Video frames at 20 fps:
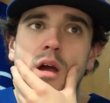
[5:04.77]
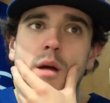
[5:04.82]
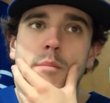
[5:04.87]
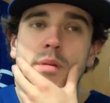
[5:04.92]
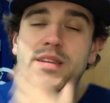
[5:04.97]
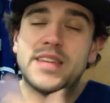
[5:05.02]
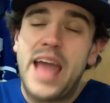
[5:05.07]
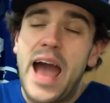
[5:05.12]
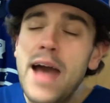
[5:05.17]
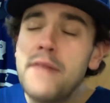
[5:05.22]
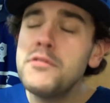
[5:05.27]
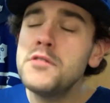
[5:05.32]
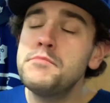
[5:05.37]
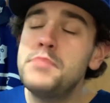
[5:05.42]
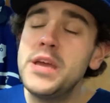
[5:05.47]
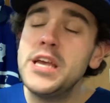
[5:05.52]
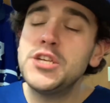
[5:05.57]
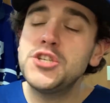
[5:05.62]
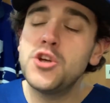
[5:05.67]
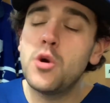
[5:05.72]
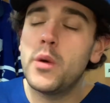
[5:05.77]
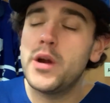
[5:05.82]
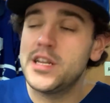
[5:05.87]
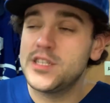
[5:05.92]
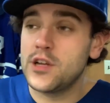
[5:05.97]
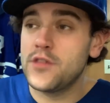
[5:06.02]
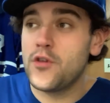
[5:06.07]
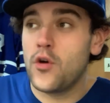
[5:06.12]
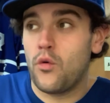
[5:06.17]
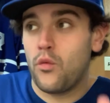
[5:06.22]
But Kevin Biggio, when
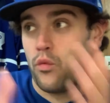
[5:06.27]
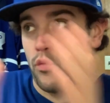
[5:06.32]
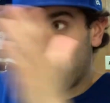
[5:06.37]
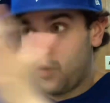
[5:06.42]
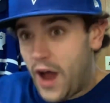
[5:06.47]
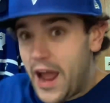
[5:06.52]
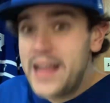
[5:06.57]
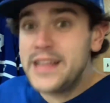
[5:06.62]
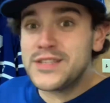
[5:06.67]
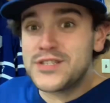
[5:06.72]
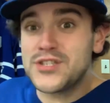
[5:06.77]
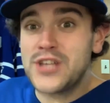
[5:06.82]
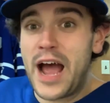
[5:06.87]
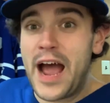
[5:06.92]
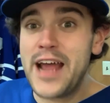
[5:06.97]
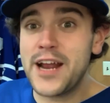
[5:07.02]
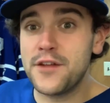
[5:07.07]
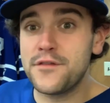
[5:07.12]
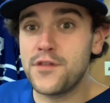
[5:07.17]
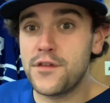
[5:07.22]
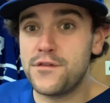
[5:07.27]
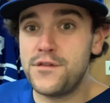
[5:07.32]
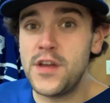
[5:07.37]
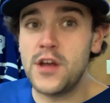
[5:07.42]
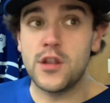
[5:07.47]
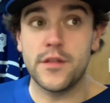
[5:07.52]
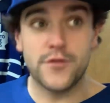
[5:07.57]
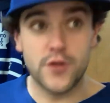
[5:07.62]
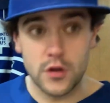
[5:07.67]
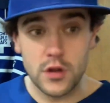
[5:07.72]
he's on the right side of the
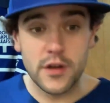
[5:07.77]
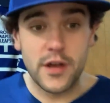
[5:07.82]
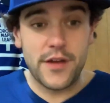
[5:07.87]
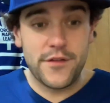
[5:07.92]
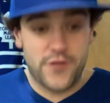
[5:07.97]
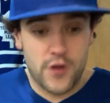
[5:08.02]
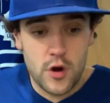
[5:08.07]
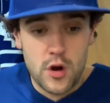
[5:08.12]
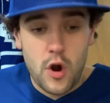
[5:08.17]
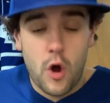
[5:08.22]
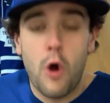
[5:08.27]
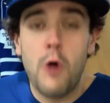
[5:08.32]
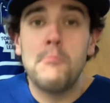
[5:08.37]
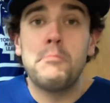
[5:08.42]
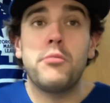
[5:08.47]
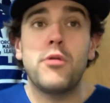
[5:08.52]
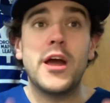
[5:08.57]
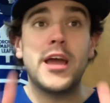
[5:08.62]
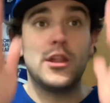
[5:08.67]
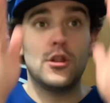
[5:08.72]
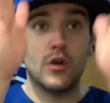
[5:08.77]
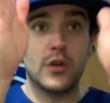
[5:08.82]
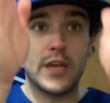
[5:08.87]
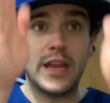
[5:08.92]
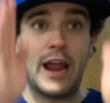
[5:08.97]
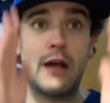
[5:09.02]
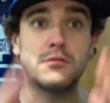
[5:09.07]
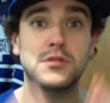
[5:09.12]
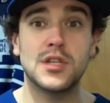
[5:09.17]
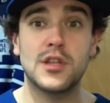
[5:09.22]
field, if you're at home plate
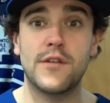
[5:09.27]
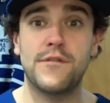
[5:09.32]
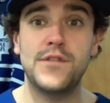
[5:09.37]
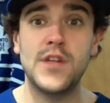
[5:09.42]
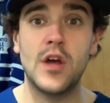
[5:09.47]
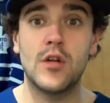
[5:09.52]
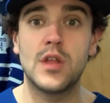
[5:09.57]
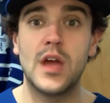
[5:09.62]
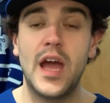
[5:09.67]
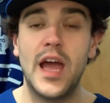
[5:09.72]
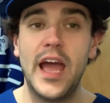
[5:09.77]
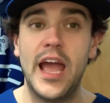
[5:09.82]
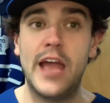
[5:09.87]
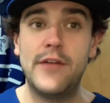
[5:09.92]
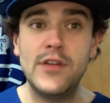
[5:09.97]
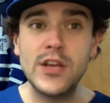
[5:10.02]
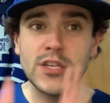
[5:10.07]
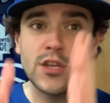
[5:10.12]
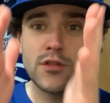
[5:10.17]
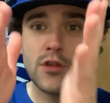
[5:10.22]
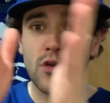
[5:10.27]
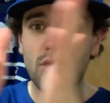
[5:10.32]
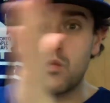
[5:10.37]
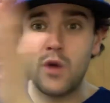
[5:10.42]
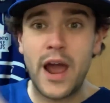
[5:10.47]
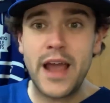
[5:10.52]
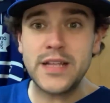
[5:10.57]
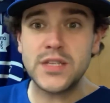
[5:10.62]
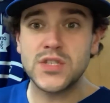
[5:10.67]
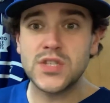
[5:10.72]
looking out to the field, if he's on the
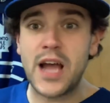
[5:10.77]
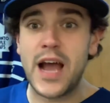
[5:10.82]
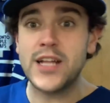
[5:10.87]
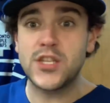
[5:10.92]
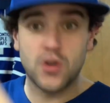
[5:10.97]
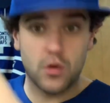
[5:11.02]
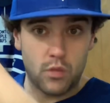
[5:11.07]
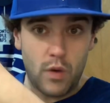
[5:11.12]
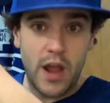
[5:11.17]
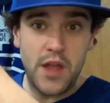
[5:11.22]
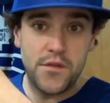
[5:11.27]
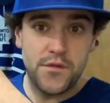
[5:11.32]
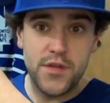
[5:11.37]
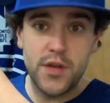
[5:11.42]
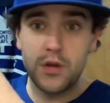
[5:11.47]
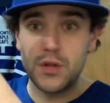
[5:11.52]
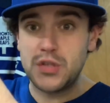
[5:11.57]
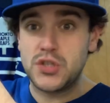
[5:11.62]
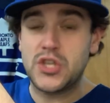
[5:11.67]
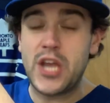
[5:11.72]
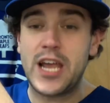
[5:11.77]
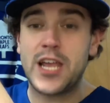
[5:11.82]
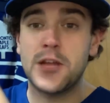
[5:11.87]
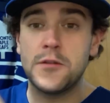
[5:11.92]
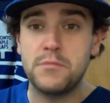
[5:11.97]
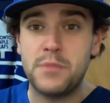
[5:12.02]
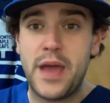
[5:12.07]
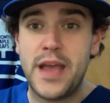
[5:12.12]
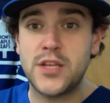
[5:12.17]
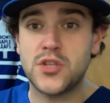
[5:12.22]
right side, so right field,
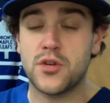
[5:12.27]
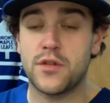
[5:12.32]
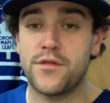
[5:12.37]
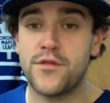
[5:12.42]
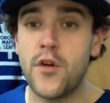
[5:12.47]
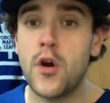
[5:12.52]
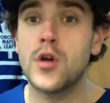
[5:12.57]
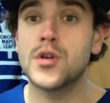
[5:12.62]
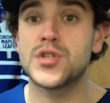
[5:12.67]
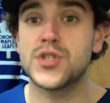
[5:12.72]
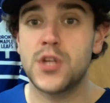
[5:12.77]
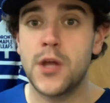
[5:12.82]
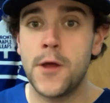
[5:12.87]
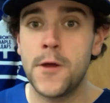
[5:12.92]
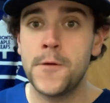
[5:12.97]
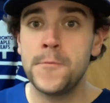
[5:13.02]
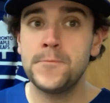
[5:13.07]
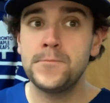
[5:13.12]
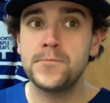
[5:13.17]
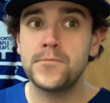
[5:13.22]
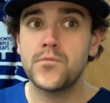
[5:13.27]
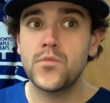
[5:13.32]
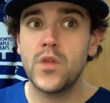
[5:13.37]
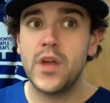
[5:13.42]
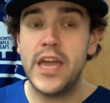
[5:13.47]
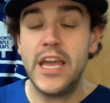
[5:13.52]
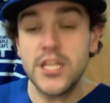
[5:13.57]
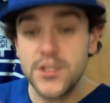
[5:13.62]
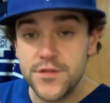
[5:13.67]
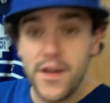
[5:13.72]
second base, or first,
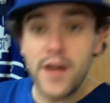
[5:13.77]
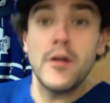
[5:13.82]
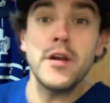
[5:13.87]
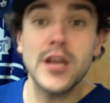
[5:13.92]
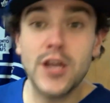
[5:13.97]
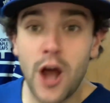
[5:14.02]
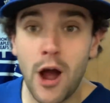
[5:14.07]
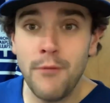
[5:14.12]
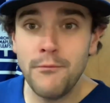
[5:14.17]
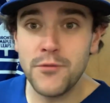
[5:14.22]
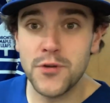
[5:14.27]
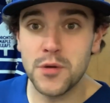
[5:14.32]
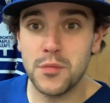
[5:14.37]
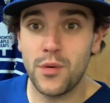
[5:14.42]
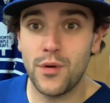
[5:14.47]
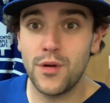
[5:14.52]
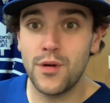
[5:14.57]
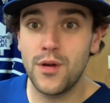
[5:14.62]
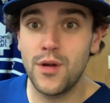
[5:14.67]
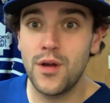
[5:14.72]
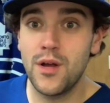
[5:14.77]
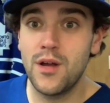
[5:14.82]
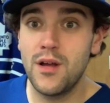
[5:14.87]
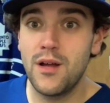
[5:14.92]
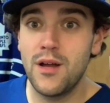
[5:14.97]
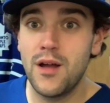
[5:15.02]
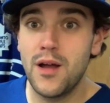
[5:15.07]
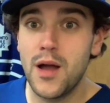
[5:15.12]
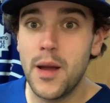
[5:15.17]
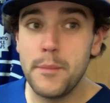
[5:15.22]
he's very comfortable.
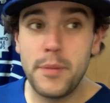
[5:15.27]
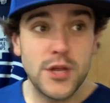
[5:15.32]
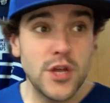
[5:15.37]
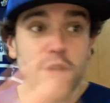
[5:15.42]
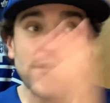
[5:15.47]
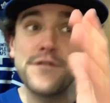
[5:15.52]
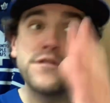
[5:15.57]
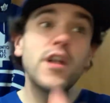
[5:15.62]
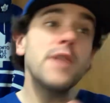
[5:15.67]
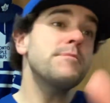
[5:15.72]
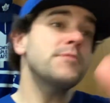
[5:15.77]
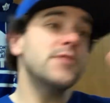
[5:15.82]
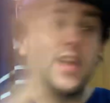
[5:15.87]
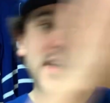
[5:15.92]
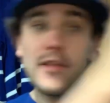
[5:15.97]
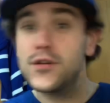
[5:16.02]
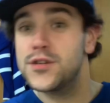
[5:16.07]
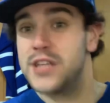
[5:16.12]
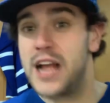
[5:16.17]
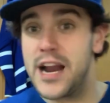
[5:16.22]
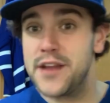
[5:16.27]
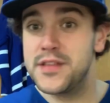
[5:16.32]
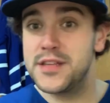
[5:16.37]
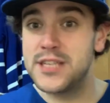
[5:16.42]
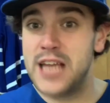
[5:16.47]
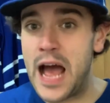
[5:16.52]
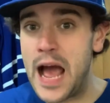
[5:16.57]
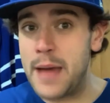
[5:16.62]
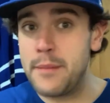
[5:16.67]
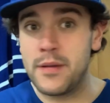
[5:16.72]
But you flip other side of the
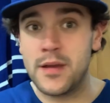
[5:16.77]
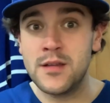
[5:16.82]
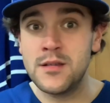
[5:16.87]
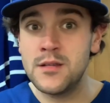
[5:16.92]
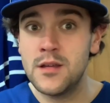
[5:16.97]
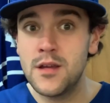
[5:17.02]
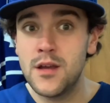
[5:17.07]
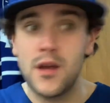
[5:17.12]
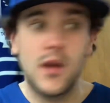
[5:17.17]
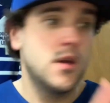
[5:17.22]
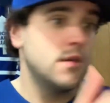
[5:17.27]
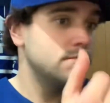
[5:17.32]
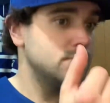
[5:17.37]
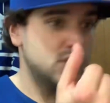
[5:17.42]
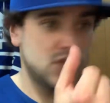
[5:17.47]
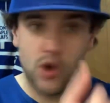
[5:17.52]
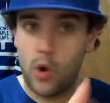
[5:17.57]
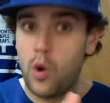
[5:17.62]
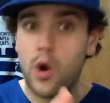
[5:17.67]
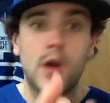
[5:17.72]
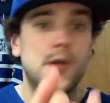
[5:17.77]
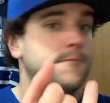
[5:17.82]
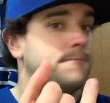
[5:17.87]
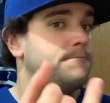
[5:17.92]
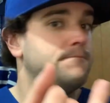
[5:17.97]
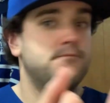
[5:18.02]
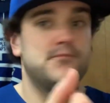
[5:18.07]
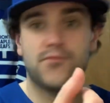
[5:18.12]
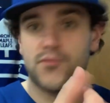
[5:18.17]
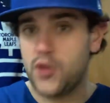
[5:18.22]
diamond,
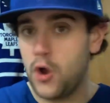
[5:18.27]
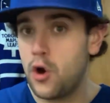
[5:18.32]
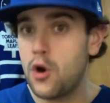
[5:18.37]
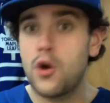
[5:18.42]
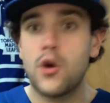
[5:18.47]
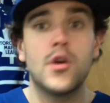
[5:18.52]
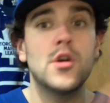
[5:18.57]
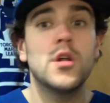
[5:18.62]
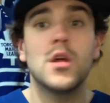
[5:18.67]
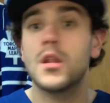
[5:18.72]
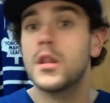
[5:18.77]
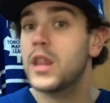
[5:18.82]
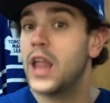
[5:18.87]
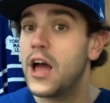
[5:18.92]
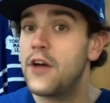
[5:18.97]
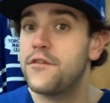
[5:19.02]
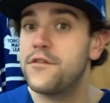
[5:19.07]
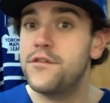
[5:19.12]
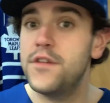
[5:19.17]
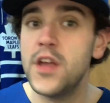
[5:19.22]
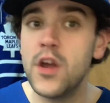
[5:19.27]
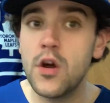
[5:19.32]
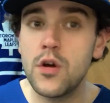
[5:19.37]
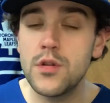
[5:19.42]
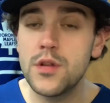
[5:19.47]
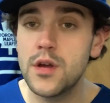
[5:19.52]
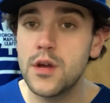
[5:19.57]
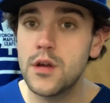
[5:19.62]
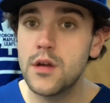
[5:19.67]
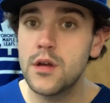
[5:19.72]
short, third, left
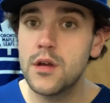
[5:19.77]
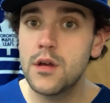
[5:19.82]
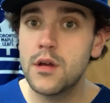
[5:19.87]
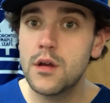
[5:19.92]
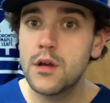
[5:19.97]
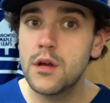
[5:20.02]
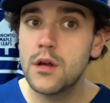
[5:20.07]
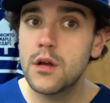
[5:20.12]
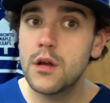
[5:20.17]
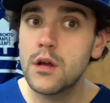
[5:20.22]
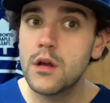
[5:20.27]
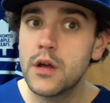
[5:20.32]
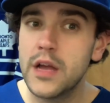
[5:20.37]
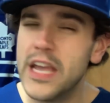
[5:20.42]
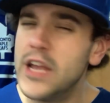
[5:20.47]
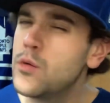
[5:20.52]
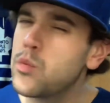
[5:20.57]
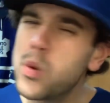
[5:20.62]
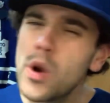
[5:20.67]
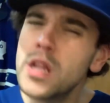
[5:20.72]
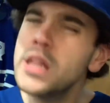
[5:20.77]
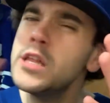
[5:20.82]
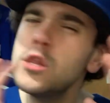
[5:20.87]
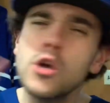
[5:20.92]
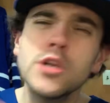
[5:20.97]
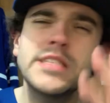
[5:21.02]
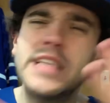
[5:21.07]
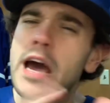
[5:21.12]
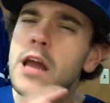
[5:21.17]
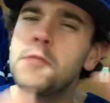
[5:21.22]
field, he really
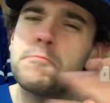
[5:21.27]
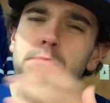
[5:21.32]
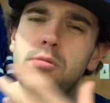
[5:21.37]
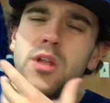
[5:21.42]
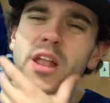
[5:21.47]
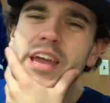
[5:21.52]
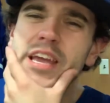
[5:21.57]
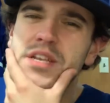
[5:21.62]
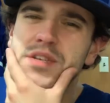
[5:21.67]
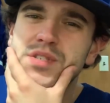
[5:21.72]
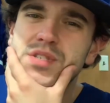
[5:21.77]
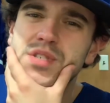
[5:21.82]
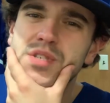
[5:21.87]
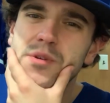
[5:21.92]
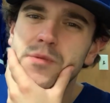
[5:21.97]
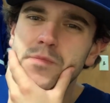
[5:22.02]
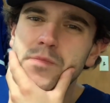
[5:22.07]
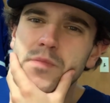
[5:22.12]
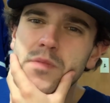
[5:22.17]
looks out of place.